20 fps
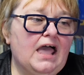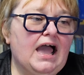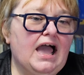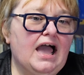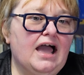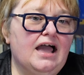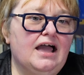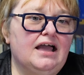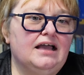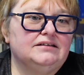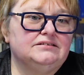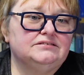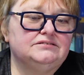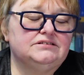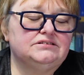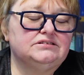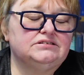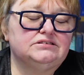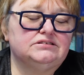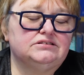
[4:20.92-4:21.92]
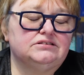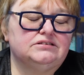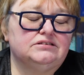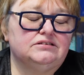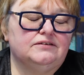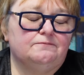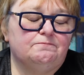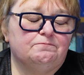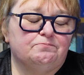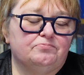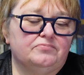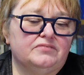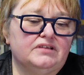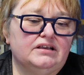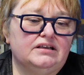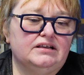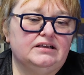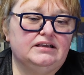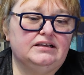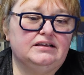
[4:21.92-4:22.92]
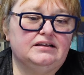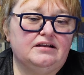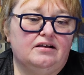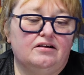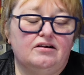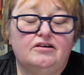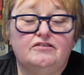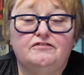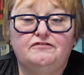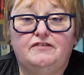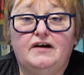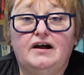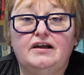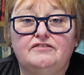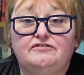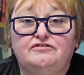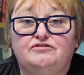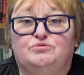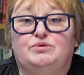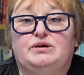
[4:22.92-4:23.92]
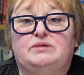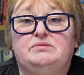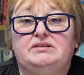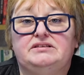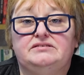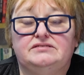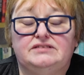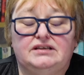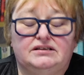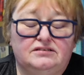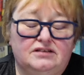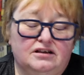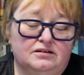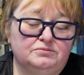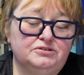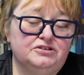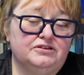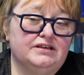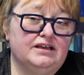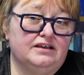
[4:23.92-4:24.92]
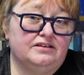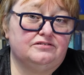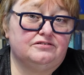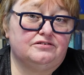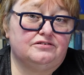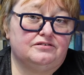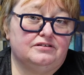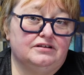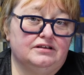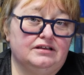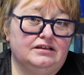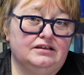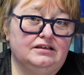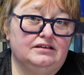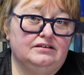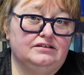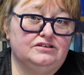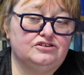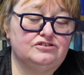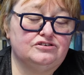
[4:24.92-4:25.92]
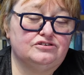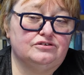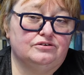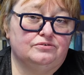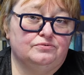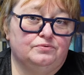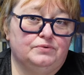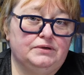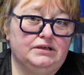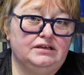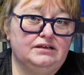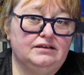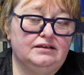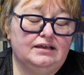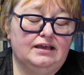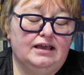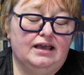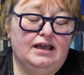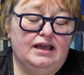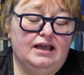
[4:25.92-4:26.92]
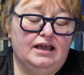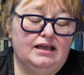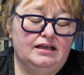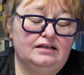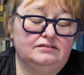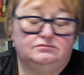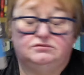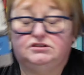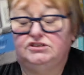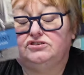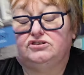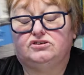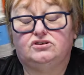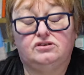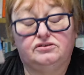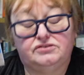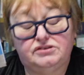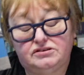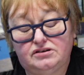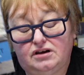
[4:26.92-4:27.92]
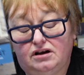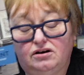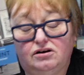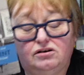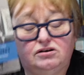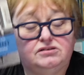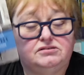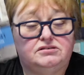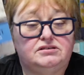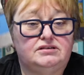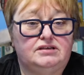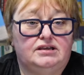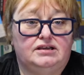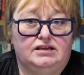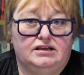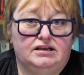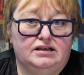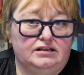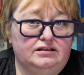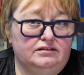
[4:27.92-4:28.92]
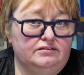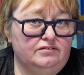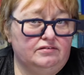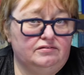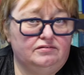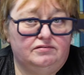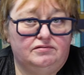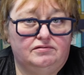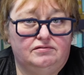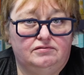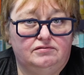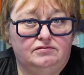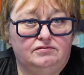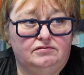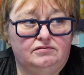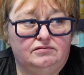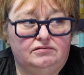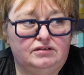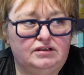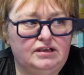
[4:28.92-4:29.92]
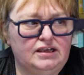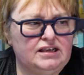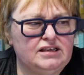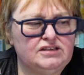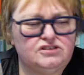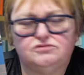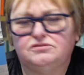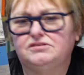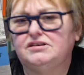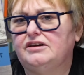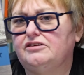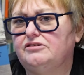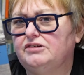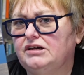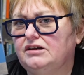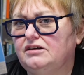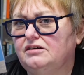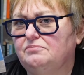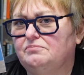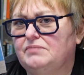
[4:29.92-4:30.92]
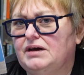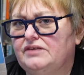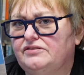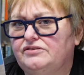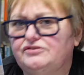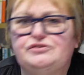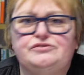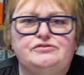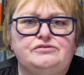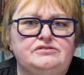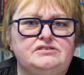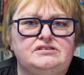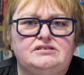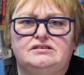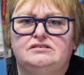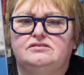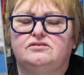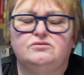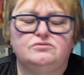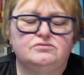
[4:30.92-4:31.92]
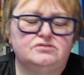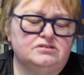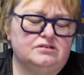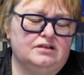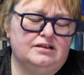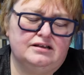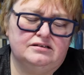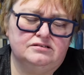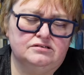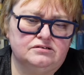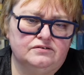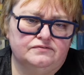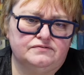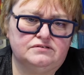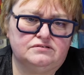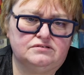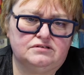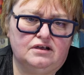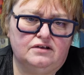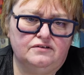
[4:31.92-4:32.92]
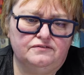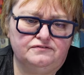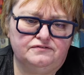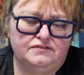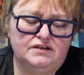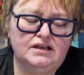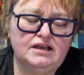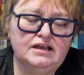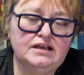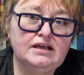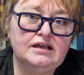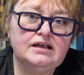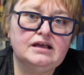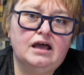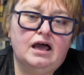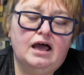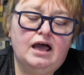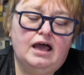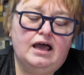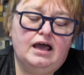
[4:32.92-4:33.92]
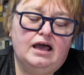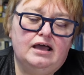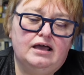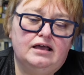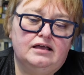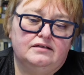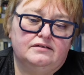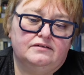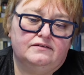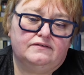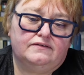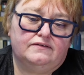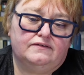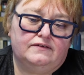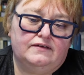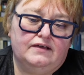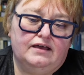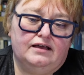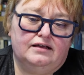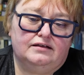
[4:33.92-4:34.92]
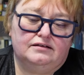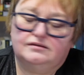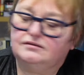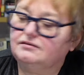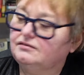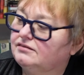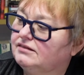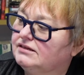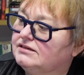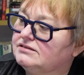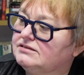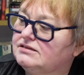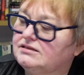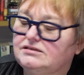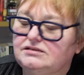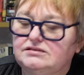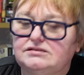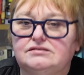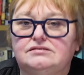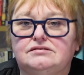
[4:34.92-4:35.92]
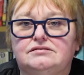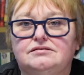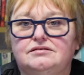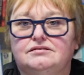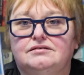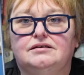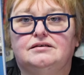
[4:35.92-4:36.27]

and it are five women that come together each week and discuss art and esoteric matters and all kinds of stuff. And this is